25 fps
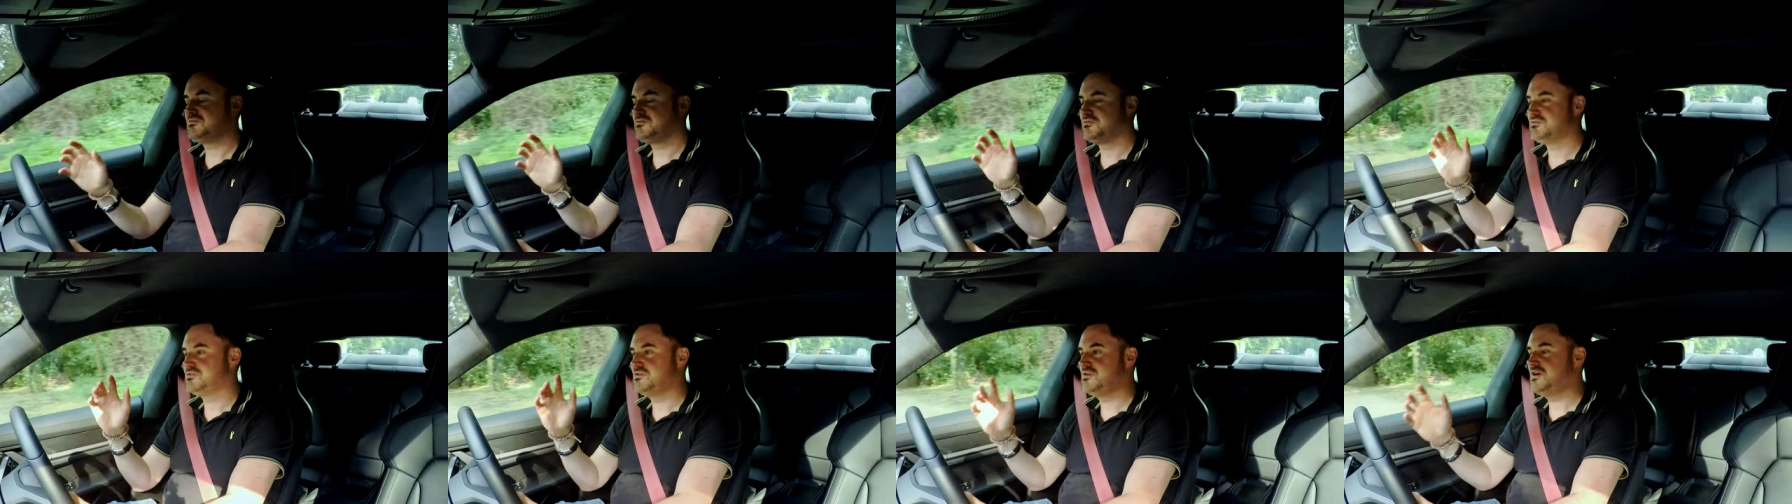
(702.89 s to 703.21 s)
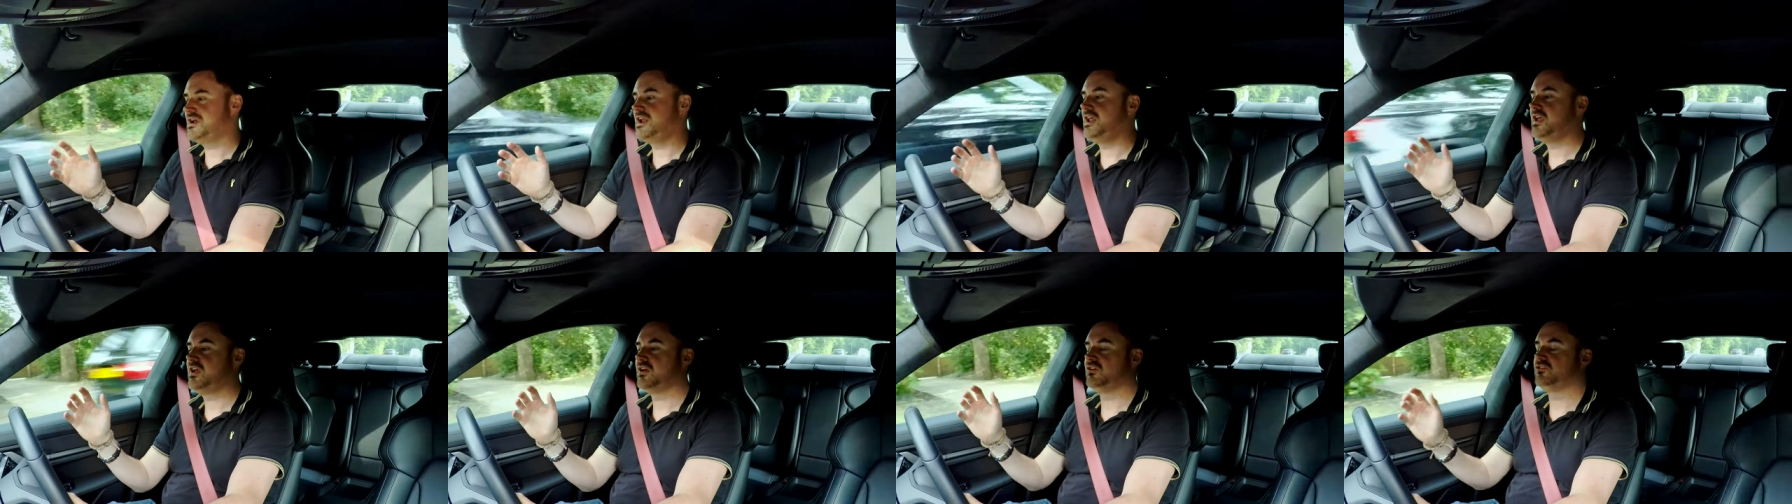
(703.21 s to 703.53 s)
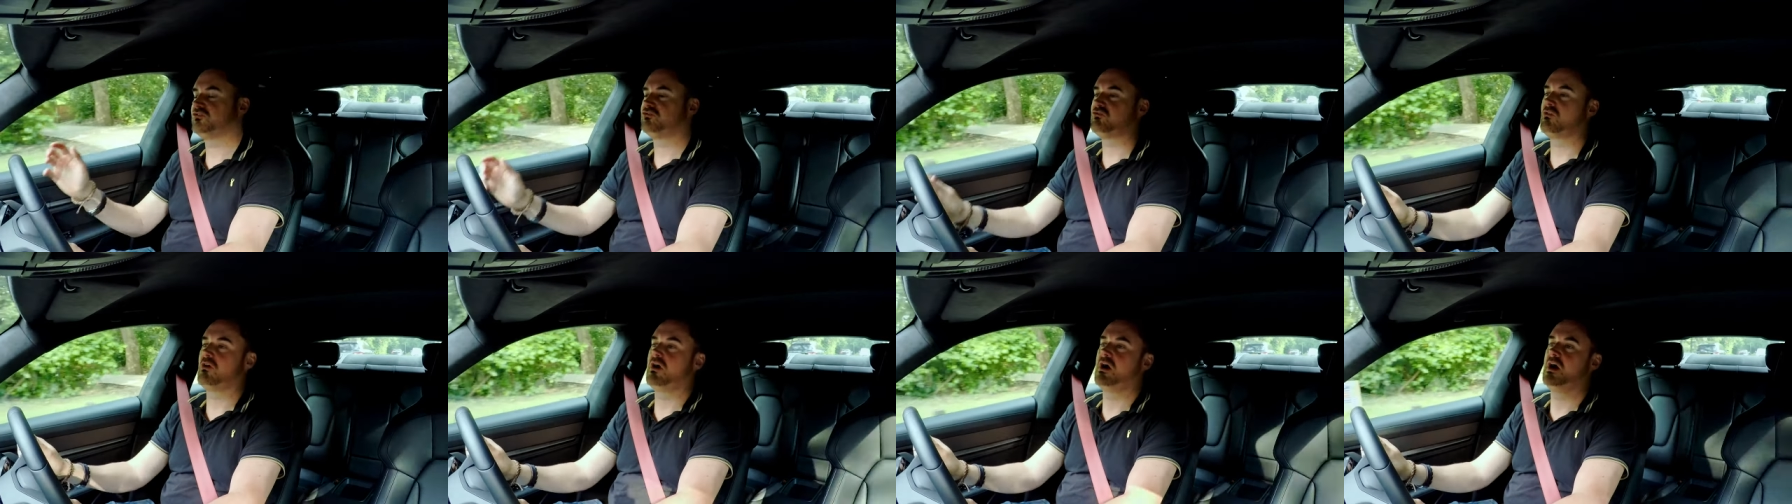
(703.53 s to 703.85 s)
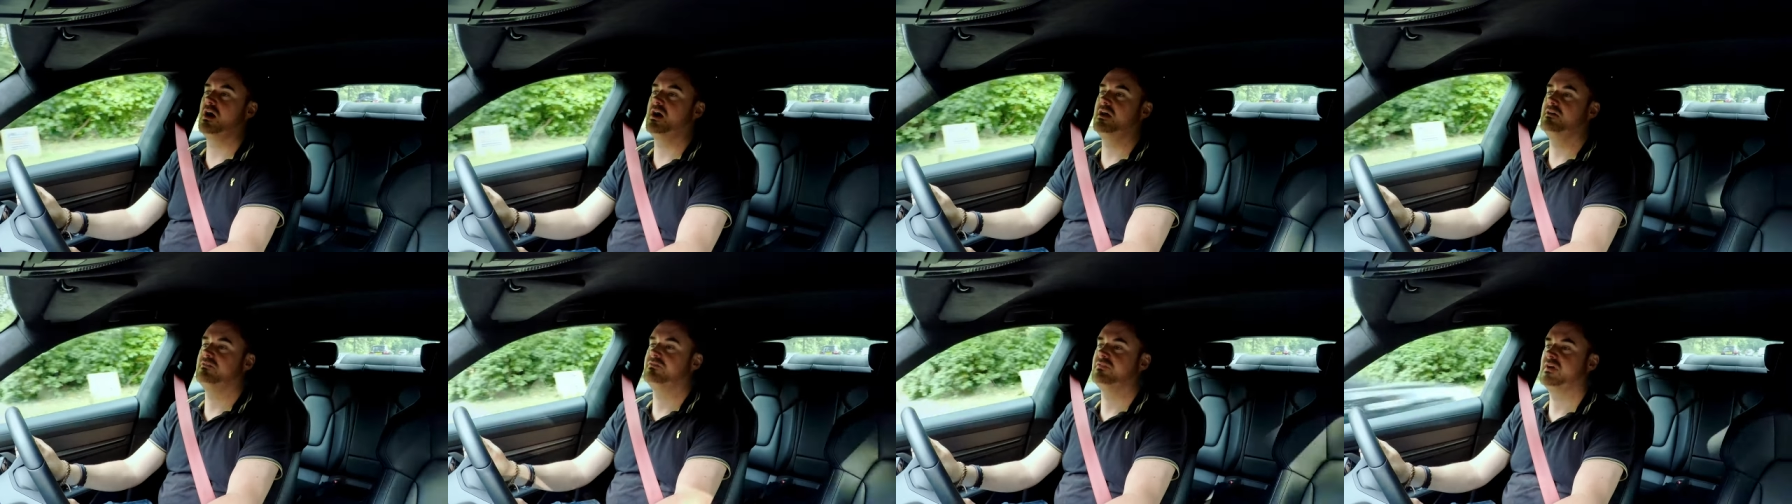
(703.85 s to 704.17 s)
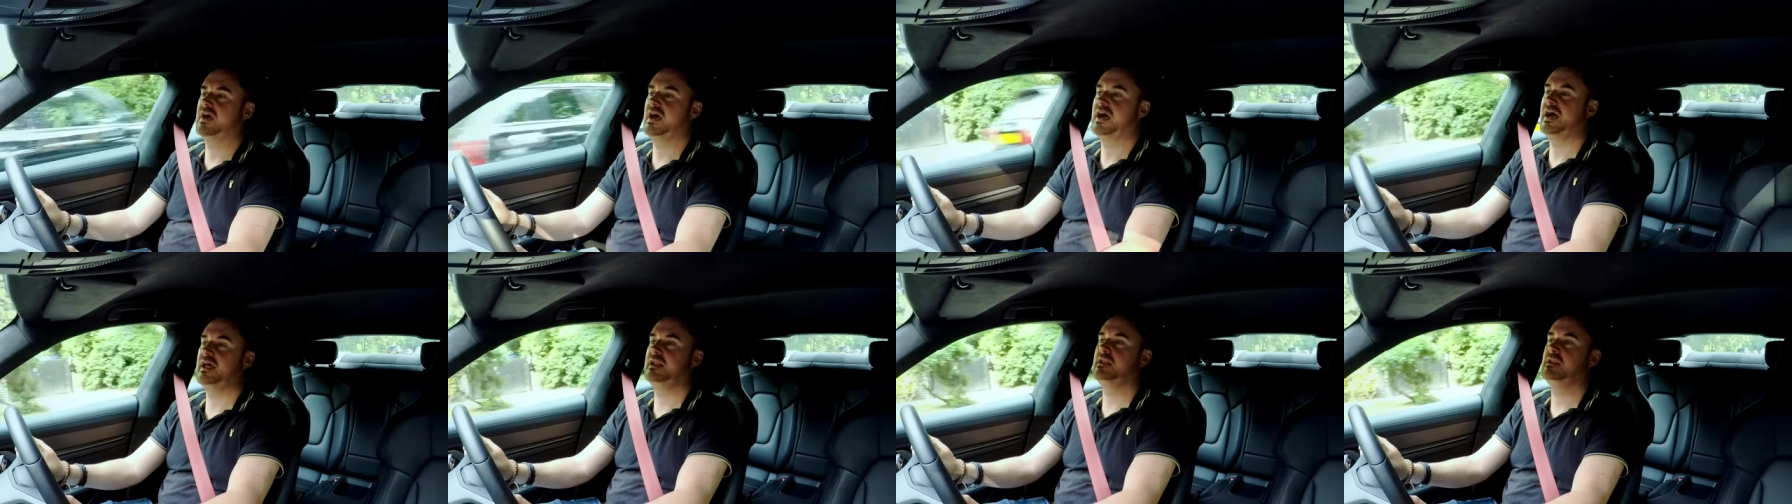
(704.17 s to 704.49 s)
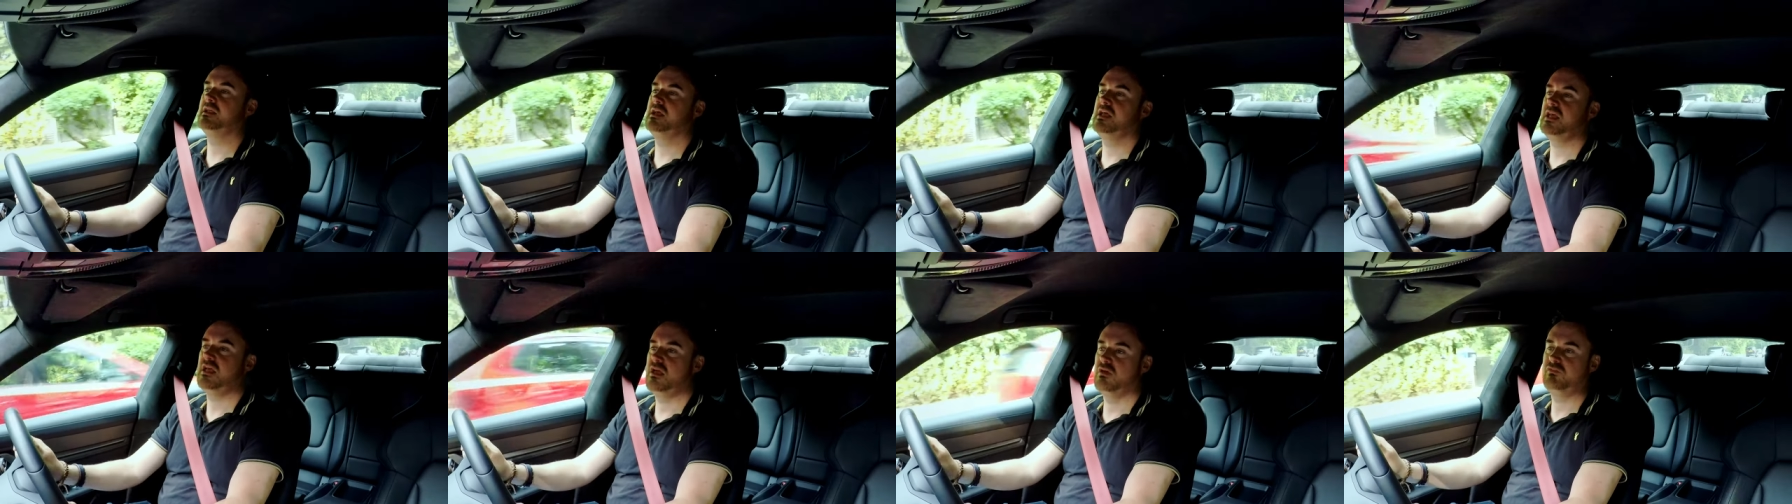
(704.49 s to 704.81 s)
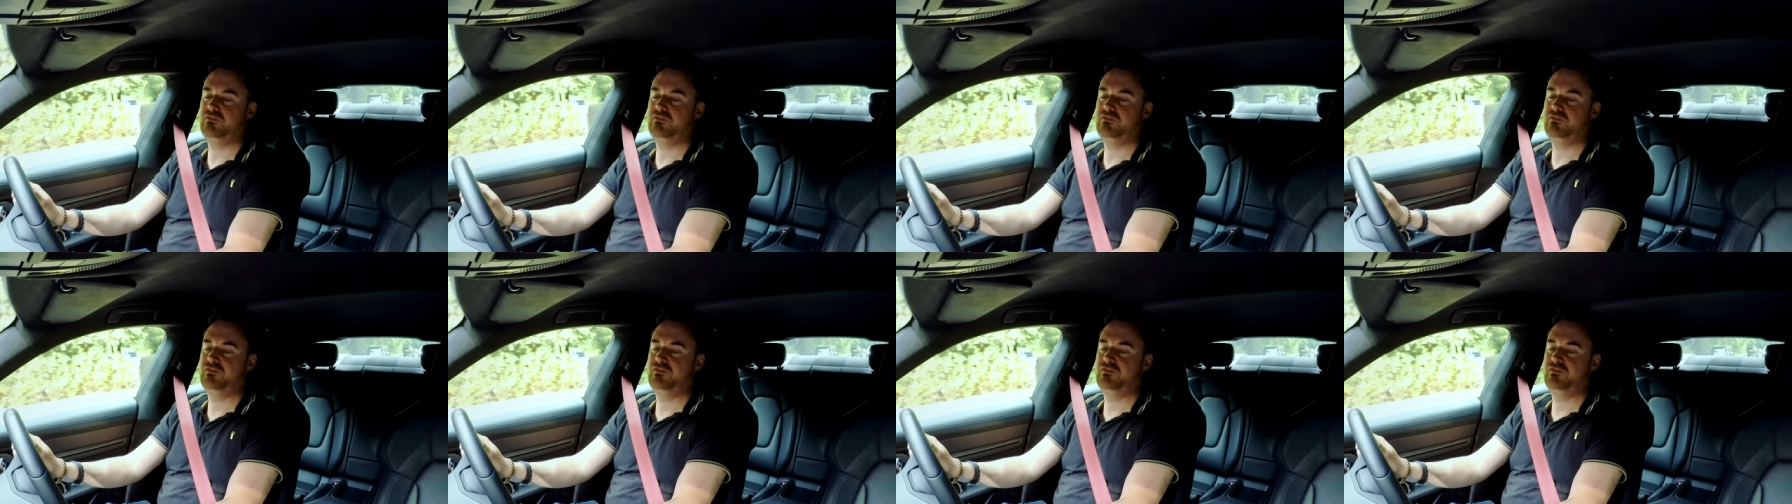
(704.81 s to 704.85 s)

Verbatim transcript: Really good drive, and